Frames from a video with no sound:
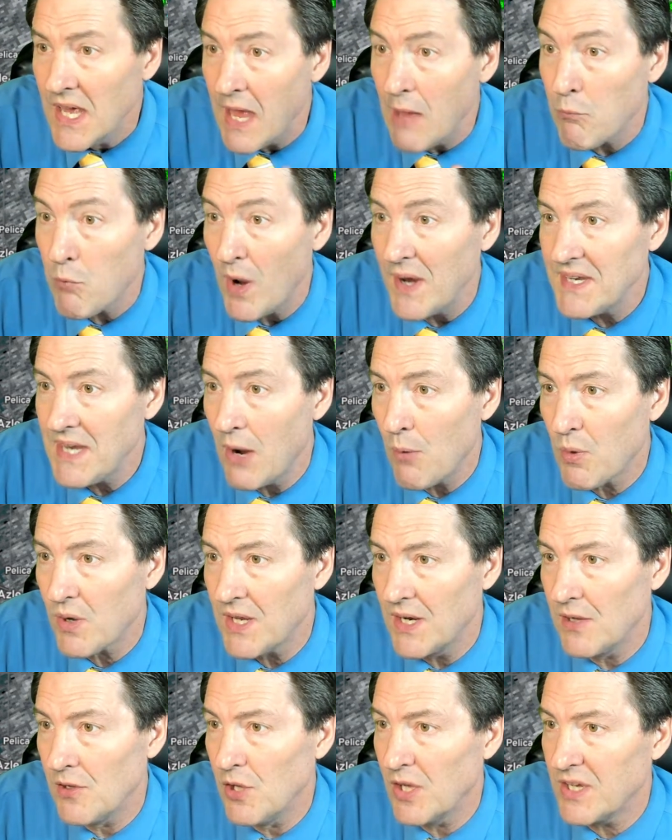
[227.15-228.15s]
And right now, we're
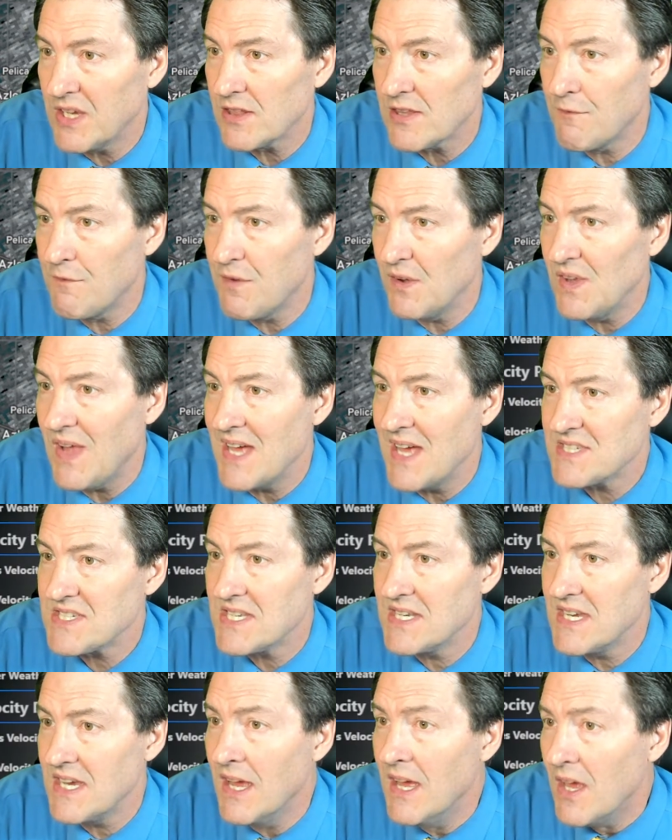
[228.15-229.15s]
going to look at the
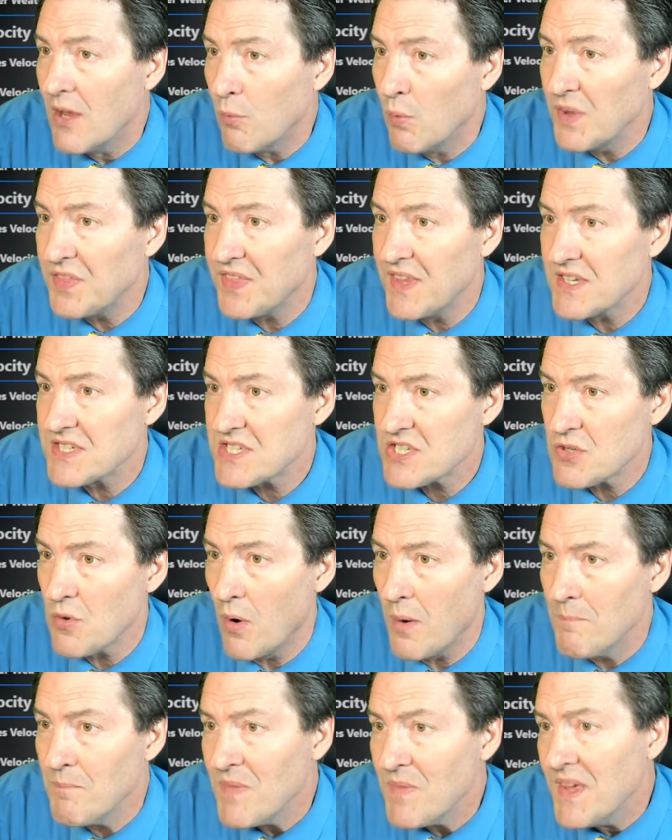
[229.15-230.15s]
velocity with this
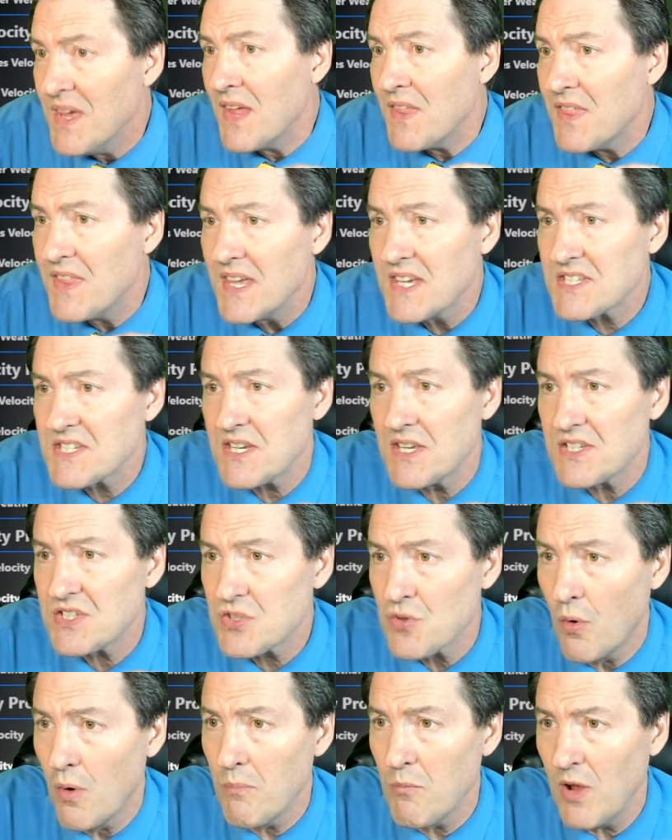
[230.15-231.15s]
storm. This
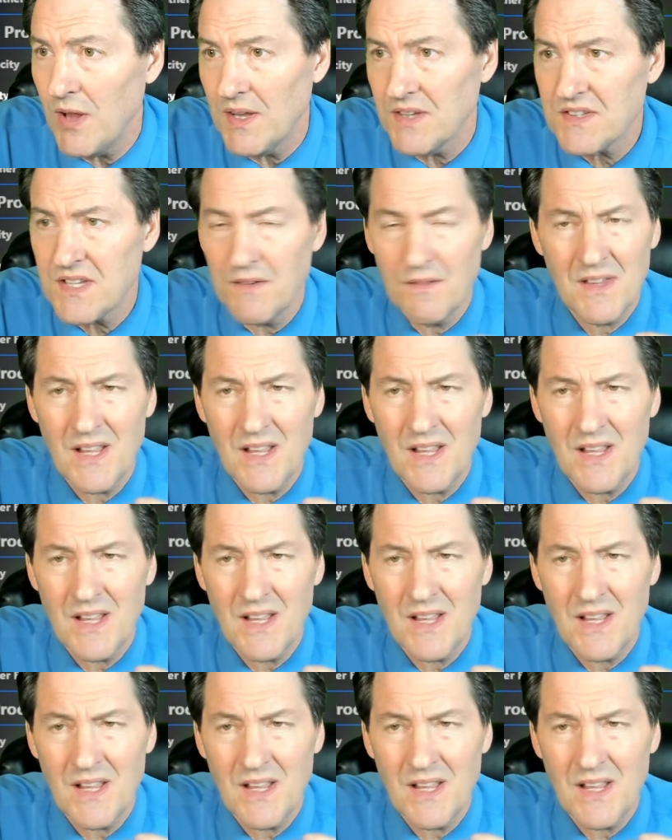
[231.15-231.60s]
storm relative,